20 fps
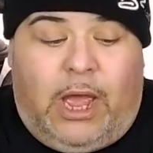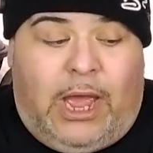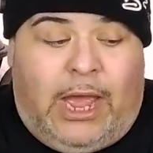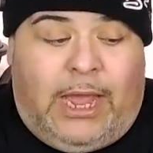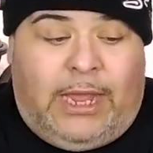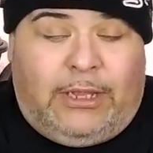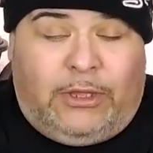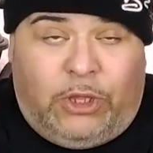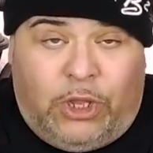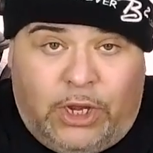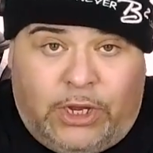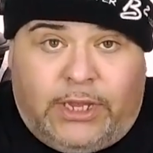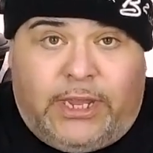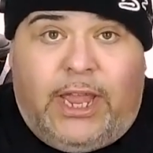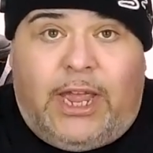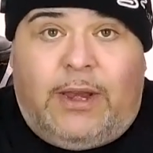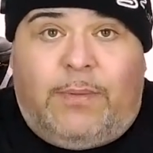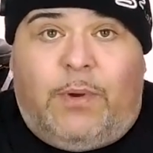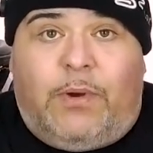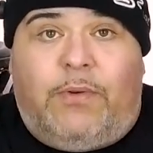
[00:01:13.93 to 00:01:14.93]
I looked
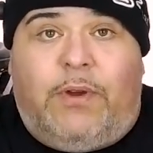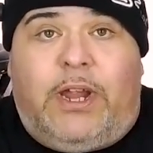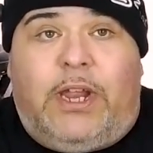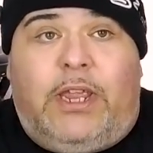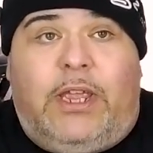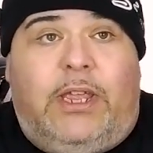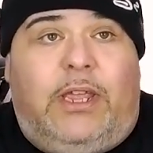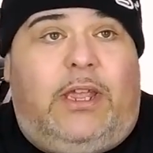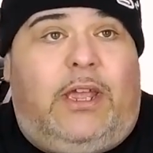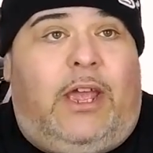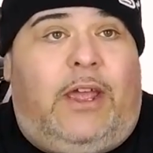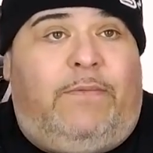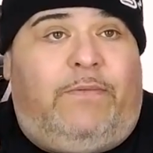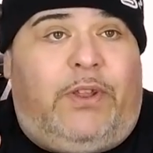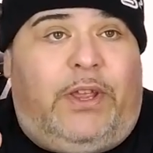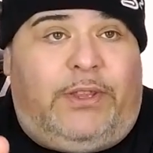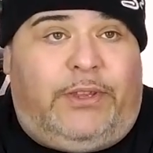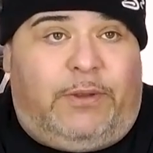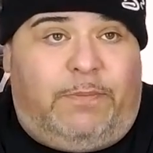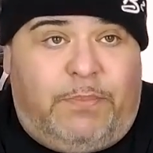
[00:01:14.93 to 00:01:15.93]
at them already. I've
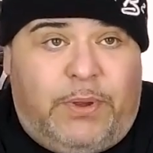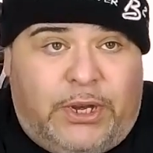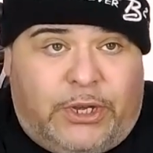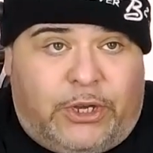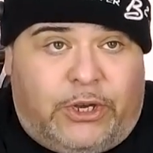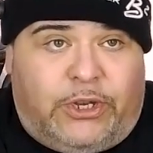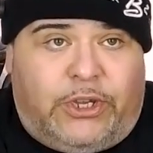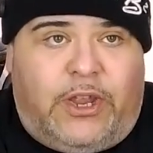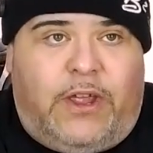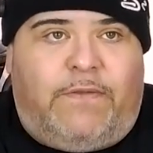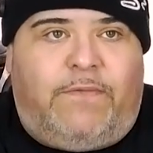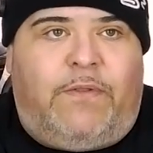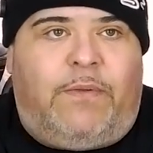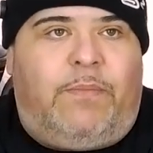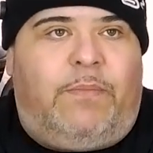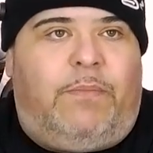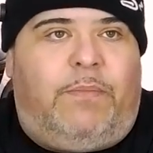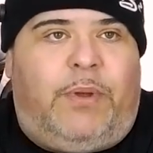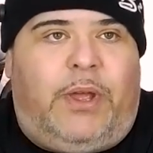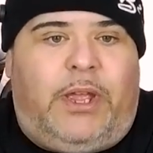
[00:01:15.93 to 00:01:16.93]
done some pictures of
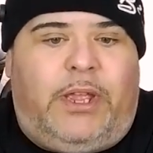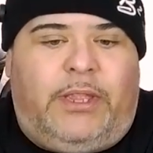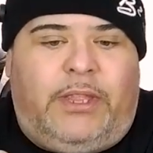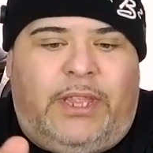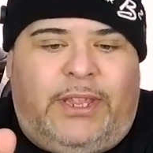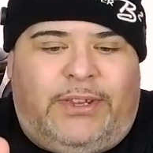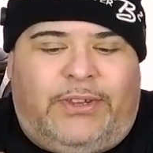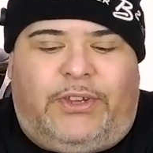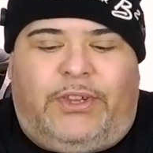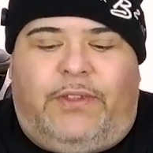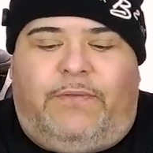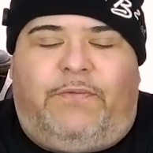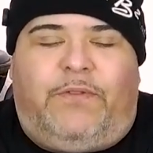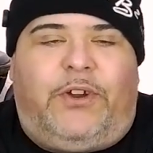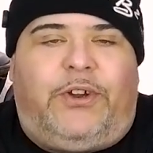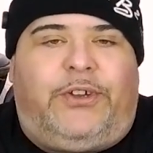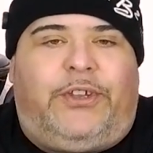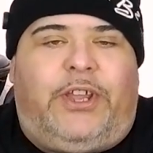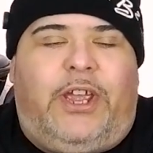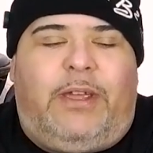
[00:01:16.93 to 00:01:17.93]
them, but this is the
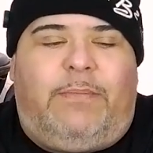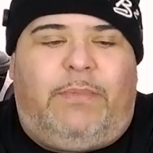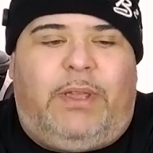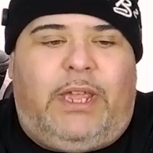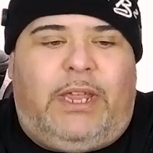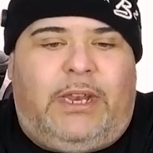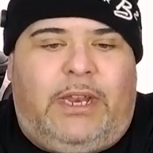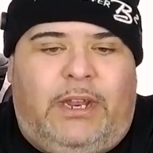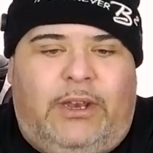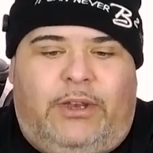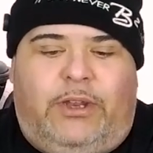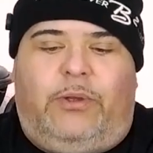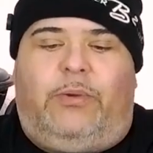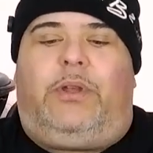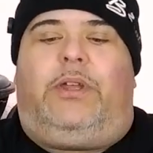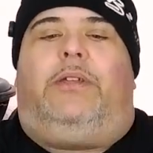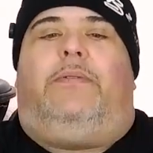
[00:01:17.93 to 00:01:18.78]
first time getting into it.